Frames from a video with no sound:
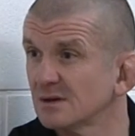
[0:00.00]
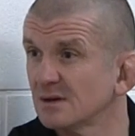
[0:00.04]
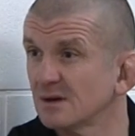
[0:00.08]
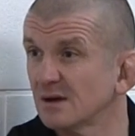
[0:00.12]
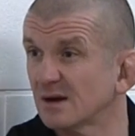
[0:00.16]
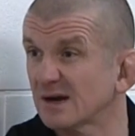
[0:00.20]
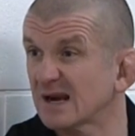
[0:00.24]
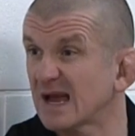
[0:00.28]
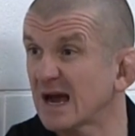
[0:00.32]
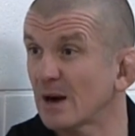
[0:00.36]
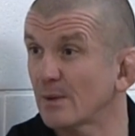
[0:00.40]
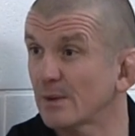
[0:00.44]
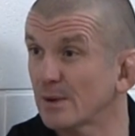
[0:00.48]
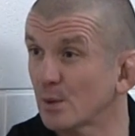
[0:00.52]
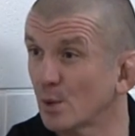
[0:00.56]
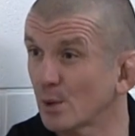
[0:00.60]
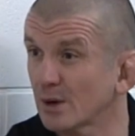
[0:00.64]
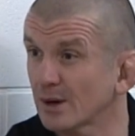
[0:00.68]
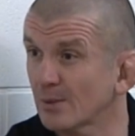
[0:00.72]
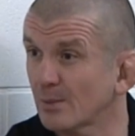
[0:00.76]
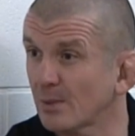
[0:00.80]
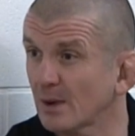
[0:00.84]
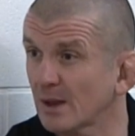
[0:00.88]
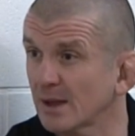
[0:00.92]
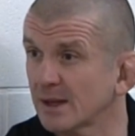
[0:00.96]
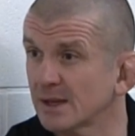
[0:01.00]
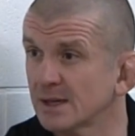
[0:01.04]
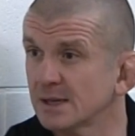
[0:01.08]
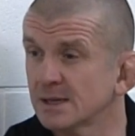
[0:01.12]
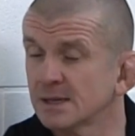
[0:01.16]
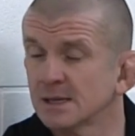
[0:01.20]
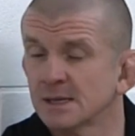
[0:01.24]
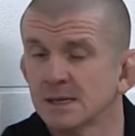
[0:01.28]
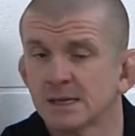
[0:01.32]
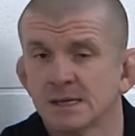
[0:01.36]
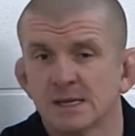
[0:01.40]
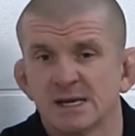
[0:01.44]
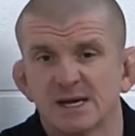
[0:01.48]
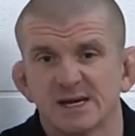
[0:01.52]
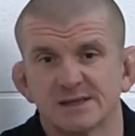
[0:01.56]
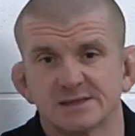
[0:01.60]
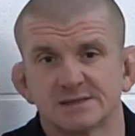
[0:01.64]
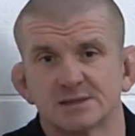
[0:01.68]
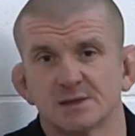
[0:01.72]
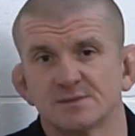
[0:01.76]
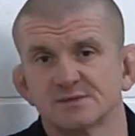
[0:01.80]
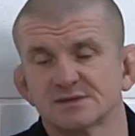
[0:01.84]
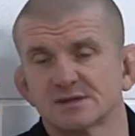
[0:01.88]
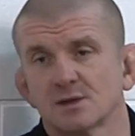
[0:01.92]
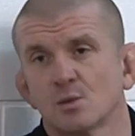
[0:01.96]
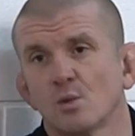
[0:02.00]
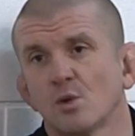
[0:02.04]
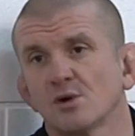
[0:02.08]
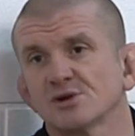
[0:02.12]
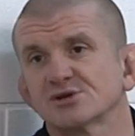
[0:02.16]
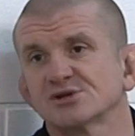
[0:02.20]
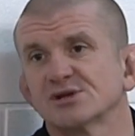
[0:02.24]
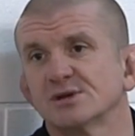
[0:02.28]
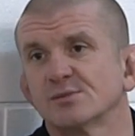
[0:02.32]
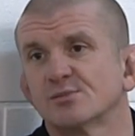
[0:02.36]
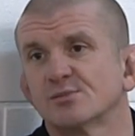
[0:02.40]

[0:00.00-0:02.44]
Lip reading: and how we want to play. In terms of the watching